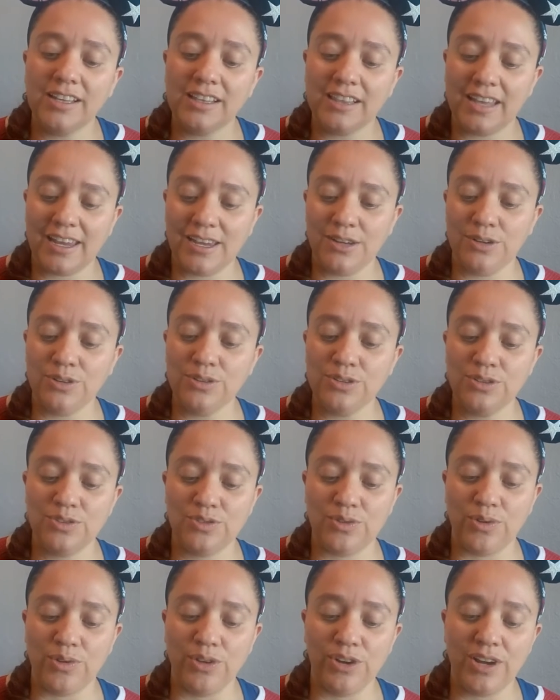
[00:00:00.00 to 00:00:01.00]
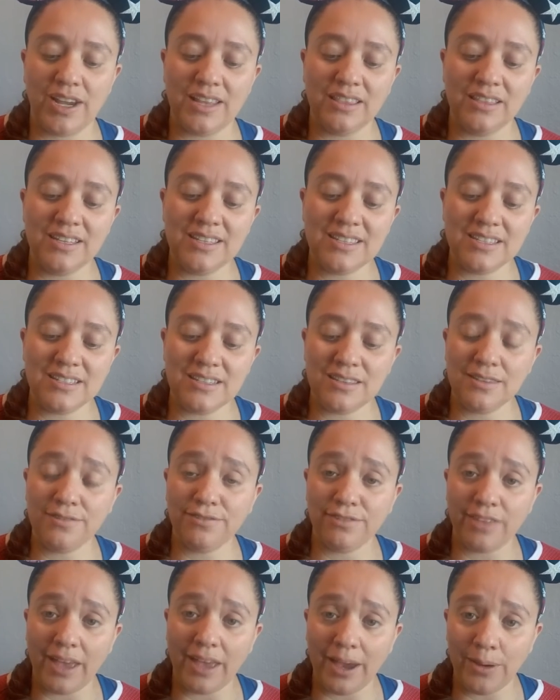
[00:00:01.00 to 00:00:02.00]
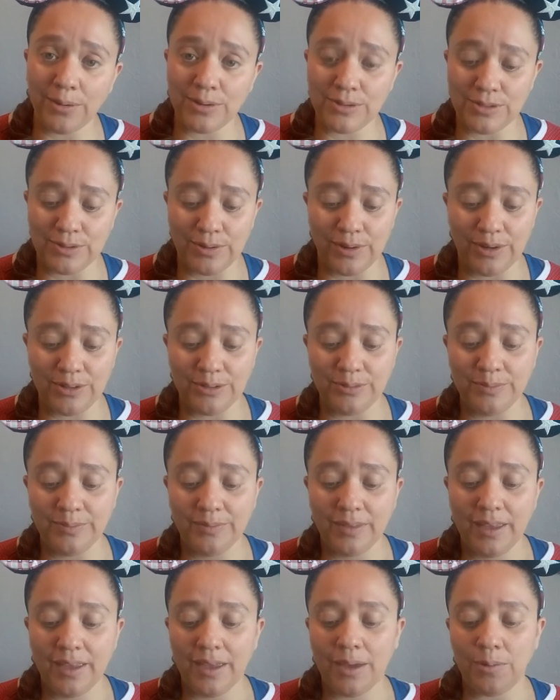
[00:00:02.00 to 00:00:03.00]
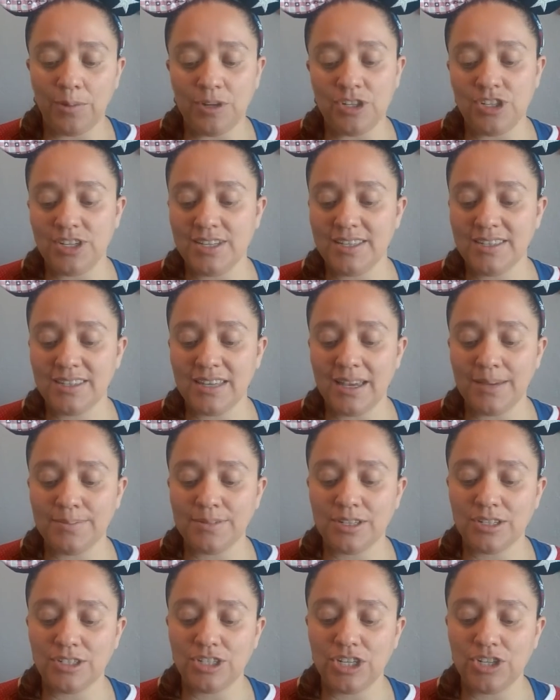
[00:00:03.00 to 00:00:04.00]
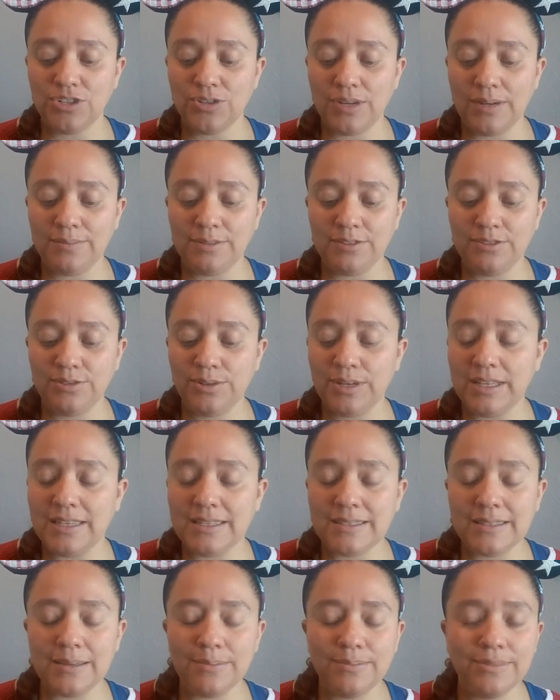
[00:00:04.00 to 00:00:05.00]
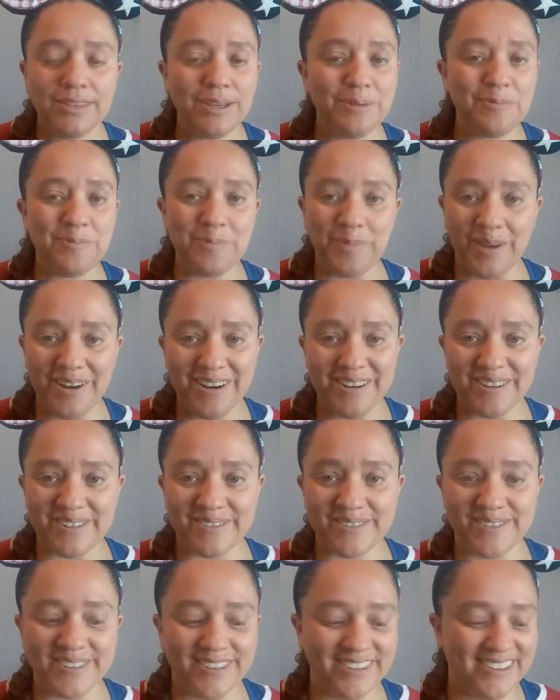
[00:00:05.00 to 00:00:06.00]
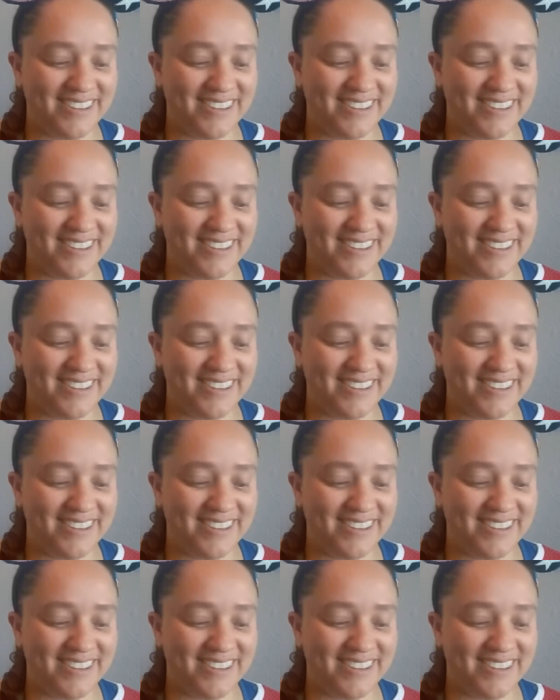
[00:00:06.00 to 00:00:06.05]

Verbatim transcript: lay in her stroller and listened to the flowers grow, and when she slept, she dreamed of doing something wonderful.